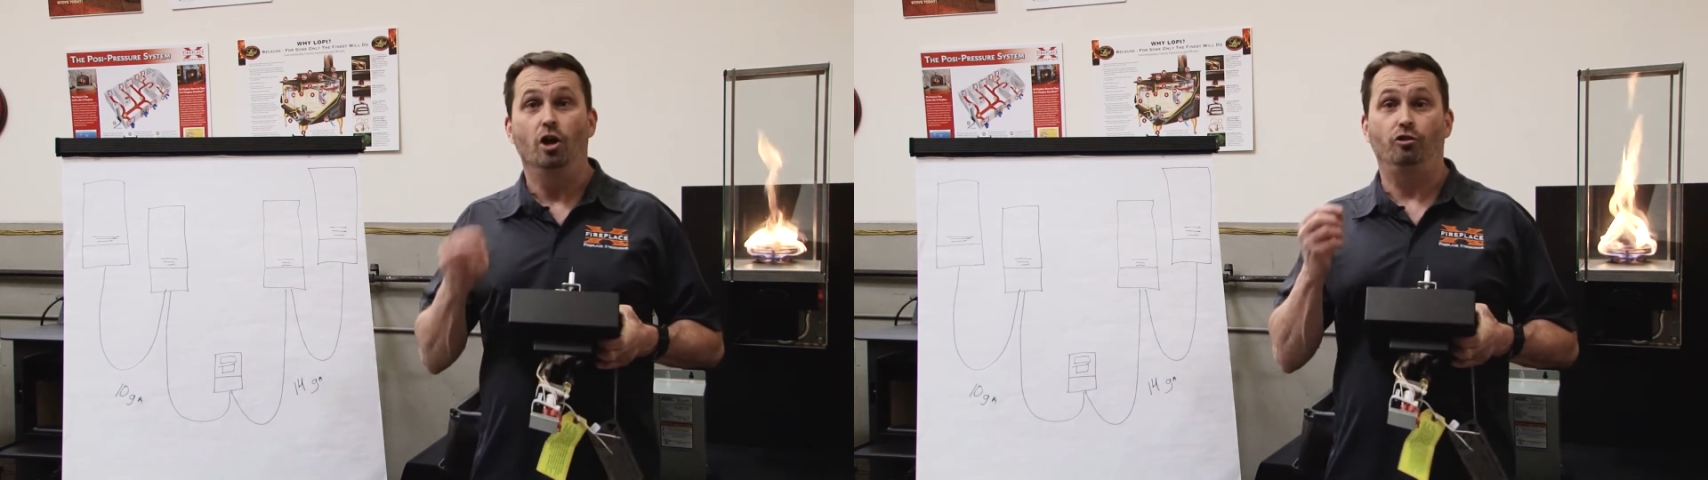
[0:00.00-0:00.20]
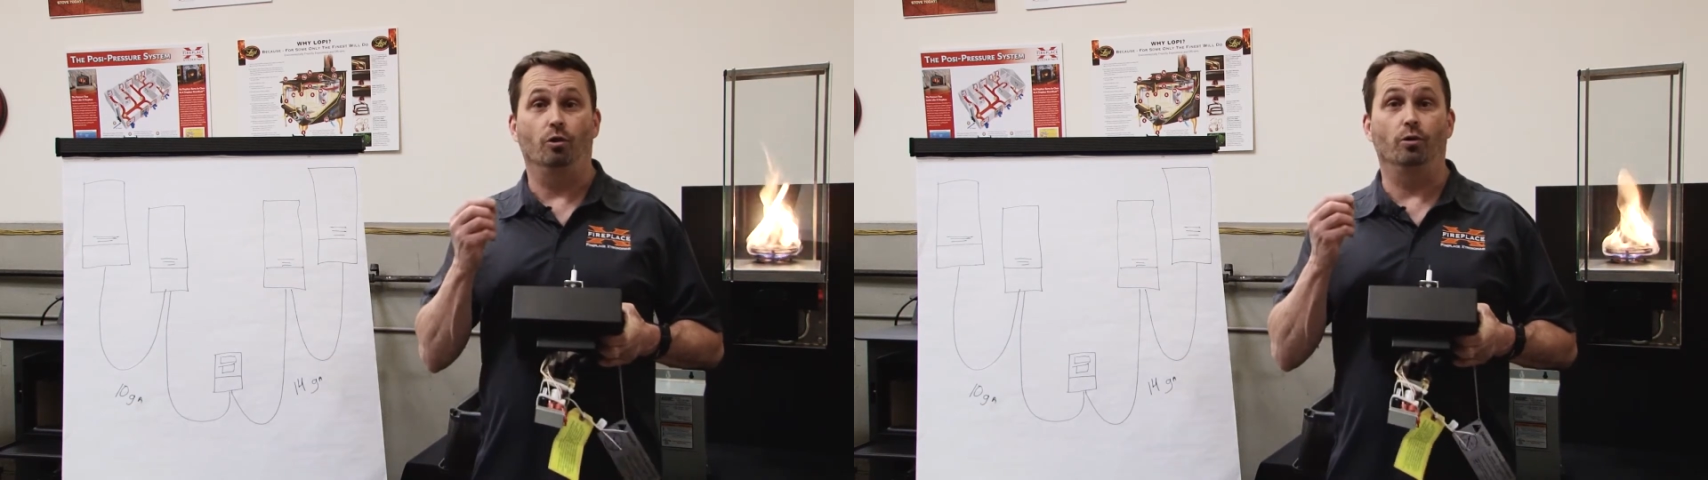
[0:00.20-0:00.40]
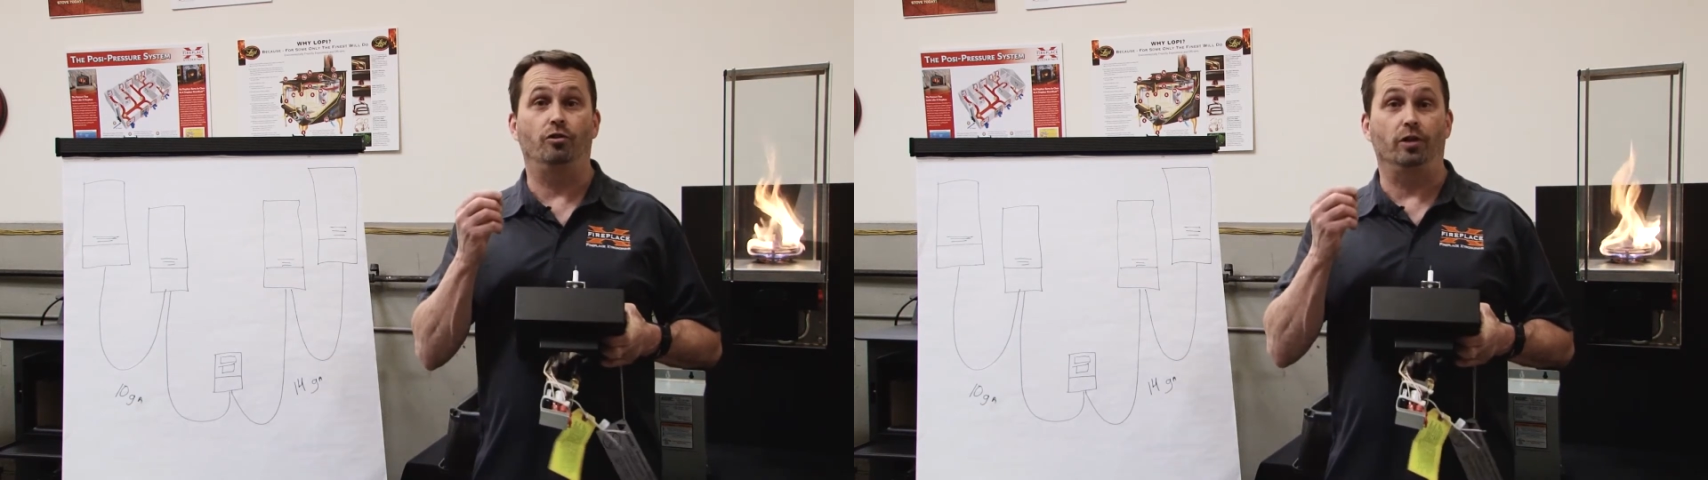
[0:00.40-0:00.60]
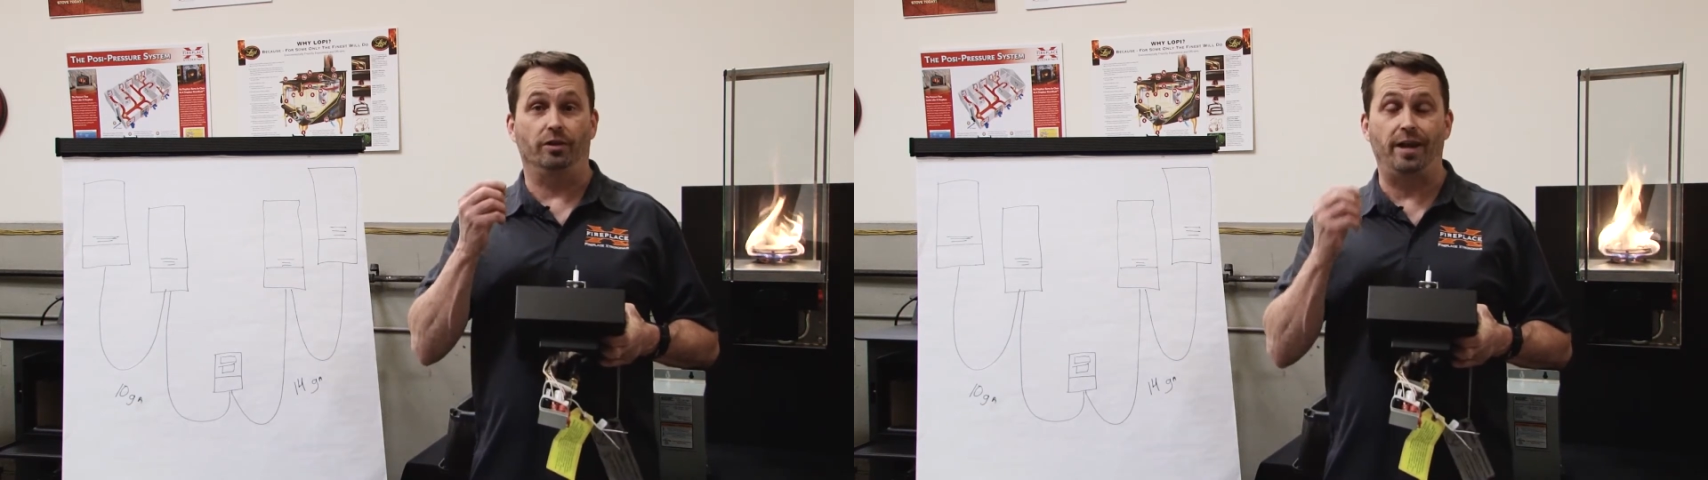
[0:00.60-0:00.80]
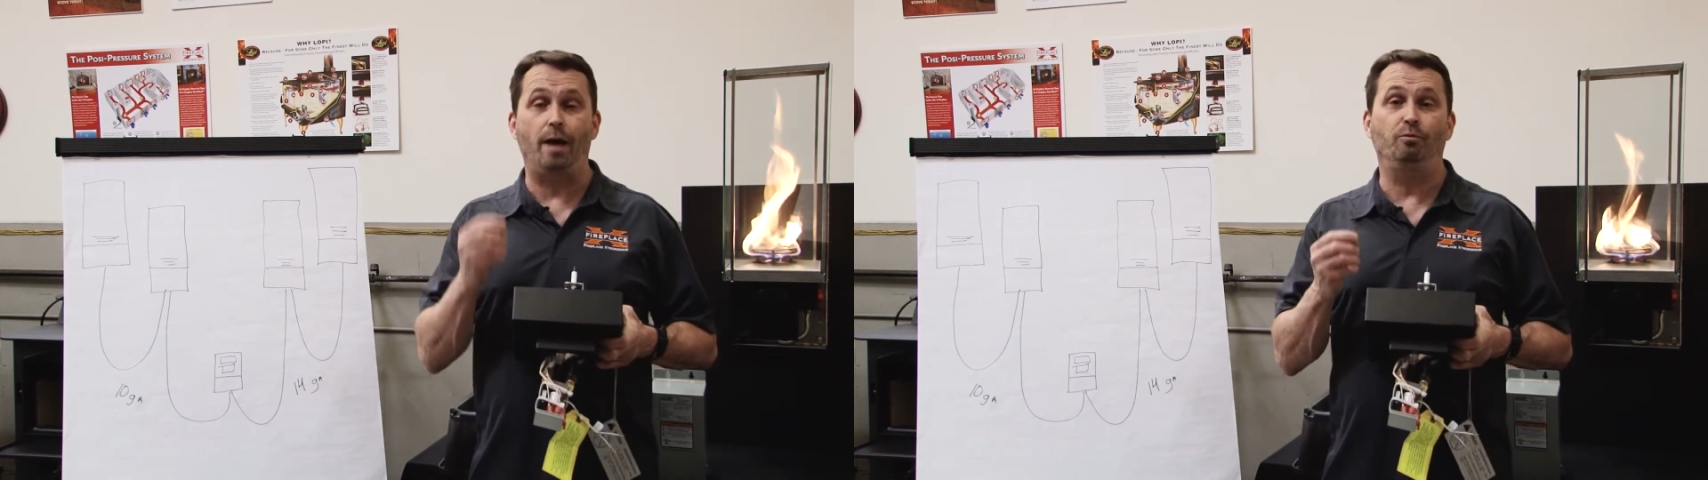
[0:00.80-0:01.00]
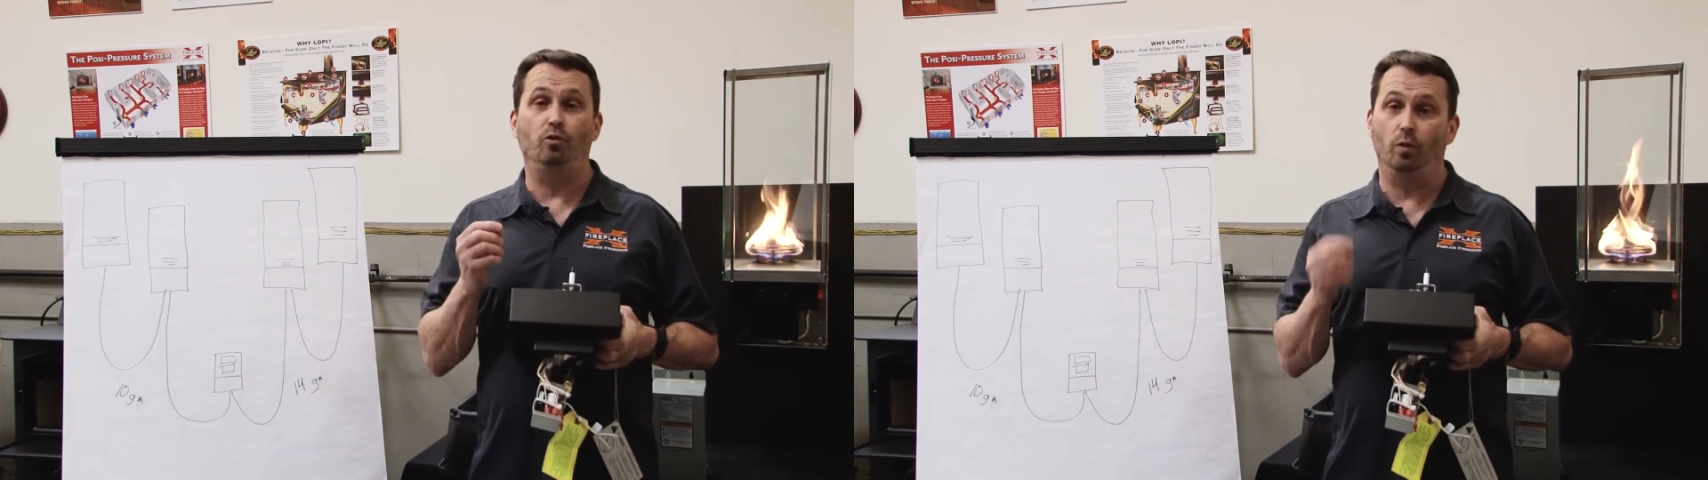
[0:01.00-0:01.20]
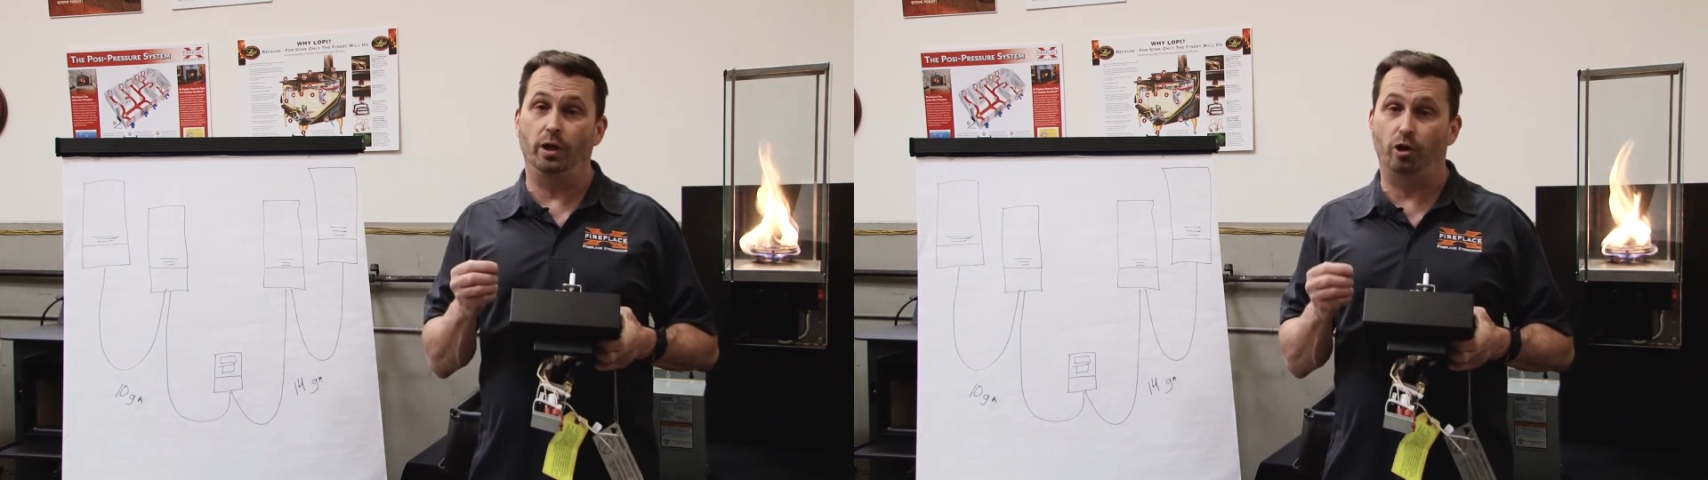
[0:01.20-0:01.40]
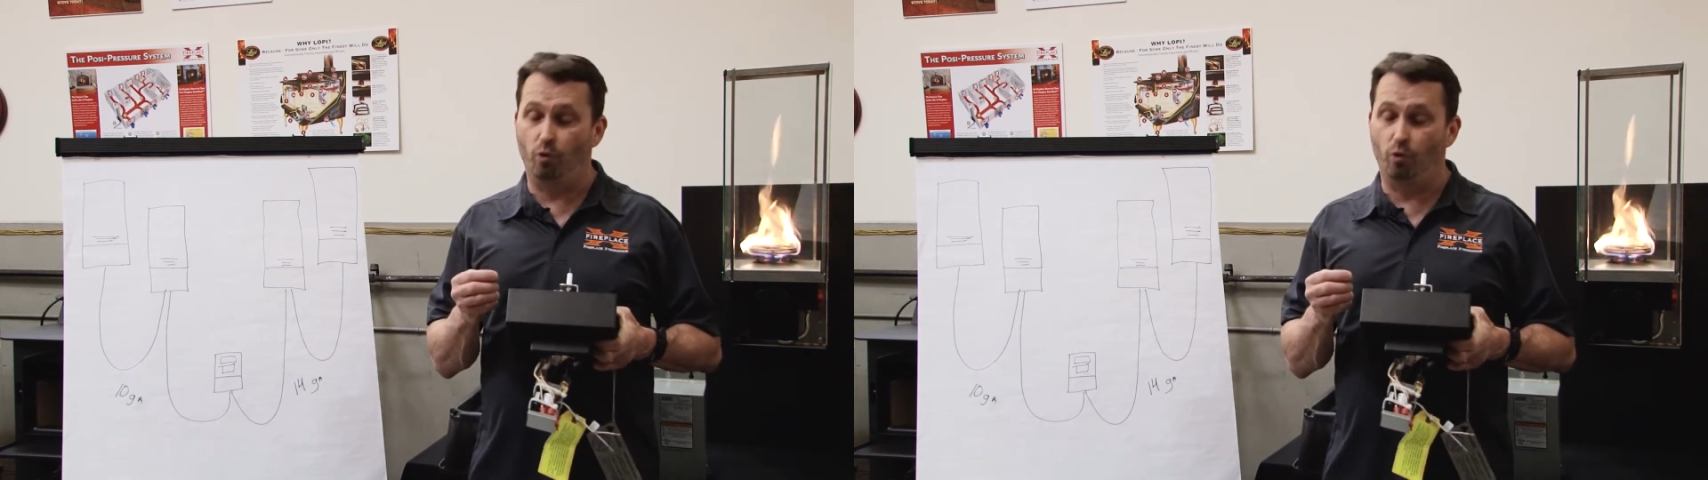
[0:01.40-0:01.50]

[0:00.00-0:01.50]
So it's absolutely